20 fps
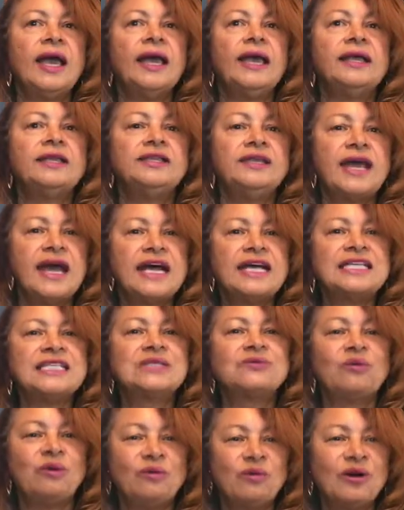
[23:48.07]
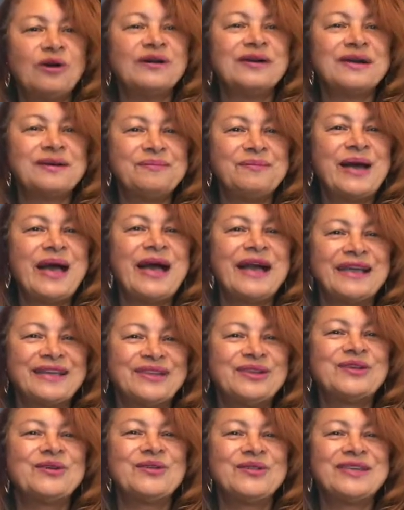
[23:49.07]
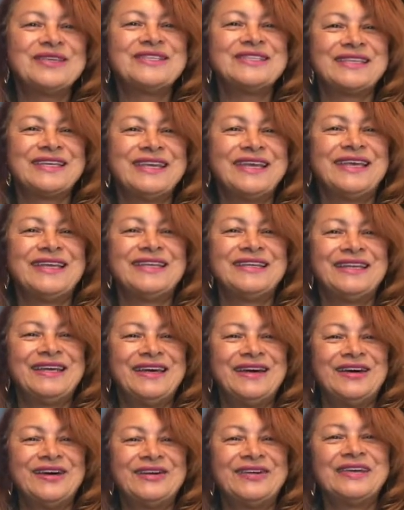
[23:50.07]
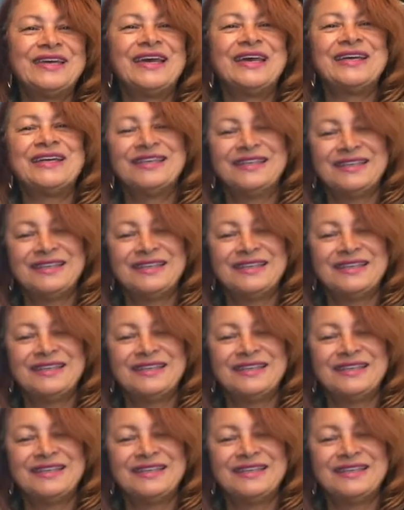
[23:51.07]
And yes, we will come back and do this again. Okay.